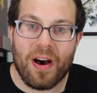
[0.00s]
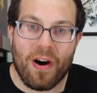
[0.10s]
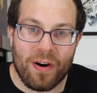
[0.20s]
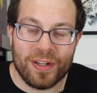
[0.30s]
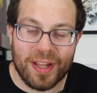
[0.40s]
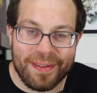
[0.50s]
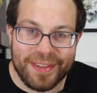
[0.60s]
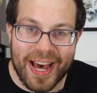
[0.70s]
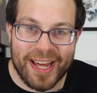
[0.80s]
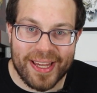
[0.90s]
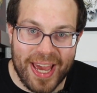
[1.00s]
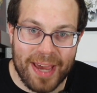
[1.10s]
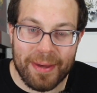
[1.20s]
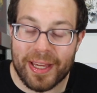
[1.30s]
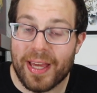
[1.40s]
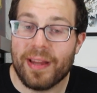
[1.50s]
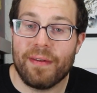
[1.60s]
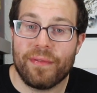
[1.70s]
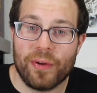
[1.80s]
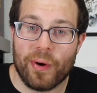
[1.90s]
all of that gaming in
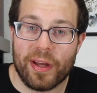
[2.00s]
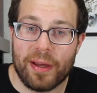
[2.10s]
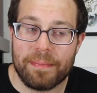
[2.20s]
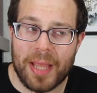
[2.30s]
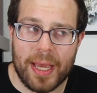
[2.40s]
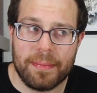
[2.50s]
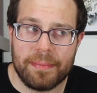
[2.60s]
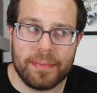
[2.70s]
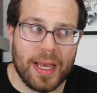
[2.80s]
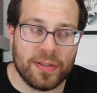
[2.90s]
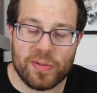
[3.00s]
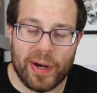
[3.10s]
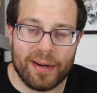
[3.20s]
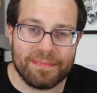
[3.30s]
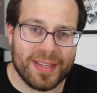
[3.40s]
Florida and elsewhere.